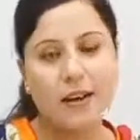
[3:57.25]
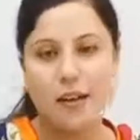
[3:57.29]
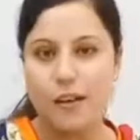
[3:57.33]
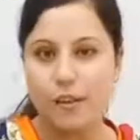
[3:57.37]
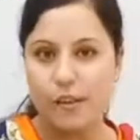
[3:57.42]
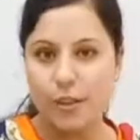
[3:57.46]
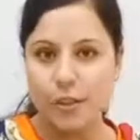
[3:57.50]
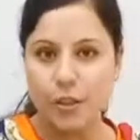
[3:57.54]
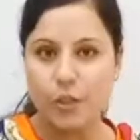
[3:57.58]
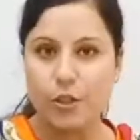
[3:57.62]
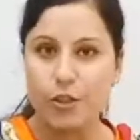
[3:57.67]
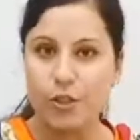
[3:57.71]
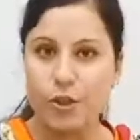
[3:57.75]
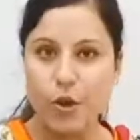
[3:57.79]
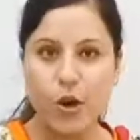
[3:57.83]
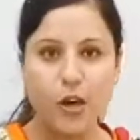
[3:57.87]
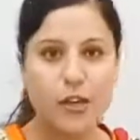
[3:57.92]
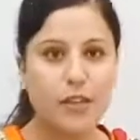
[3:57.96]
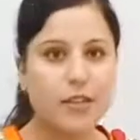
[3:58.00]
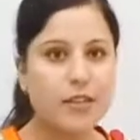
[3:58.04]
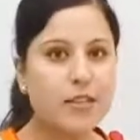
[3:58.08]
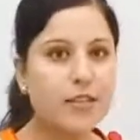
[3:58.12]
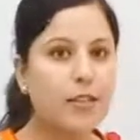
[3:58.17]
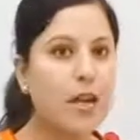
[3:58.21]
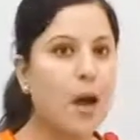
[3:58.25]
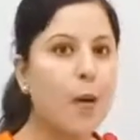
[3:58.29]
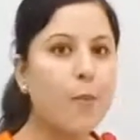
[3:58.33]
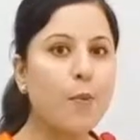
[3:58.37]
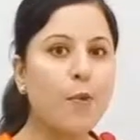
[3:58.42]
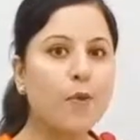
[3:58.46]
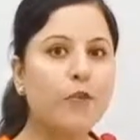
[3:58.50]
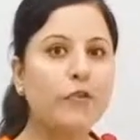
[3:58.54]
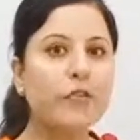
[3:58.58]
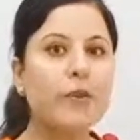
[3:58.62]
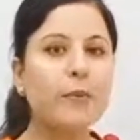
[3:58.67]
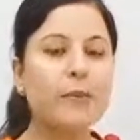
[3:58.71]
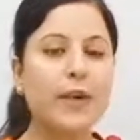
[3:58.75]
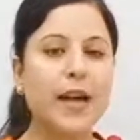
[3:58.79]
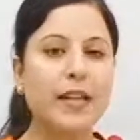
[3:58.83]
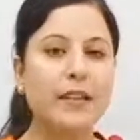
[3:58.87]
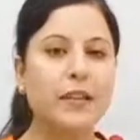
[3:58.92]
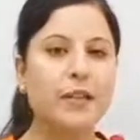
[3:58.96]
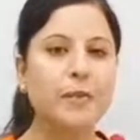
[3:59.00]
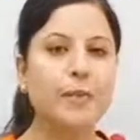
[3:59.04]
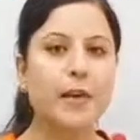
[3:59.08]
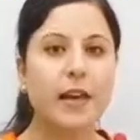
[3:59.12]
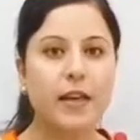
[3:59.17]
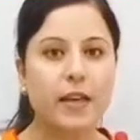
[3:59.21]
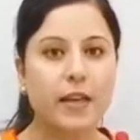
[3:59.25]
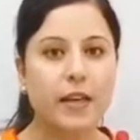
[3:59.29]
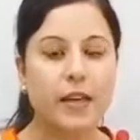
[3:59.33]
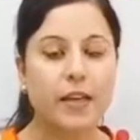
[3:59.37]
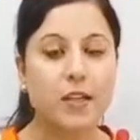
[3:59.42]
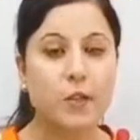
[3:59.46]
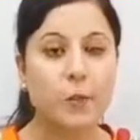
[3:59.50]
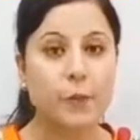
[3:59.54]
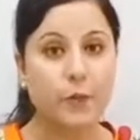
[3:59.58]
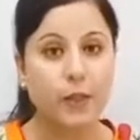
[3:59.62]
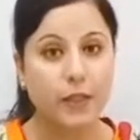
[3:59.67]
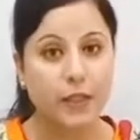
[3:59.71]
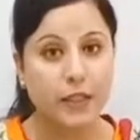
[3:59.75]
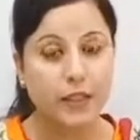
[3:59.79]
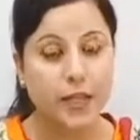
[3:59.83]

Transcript: This is not the sum of the mathematics, but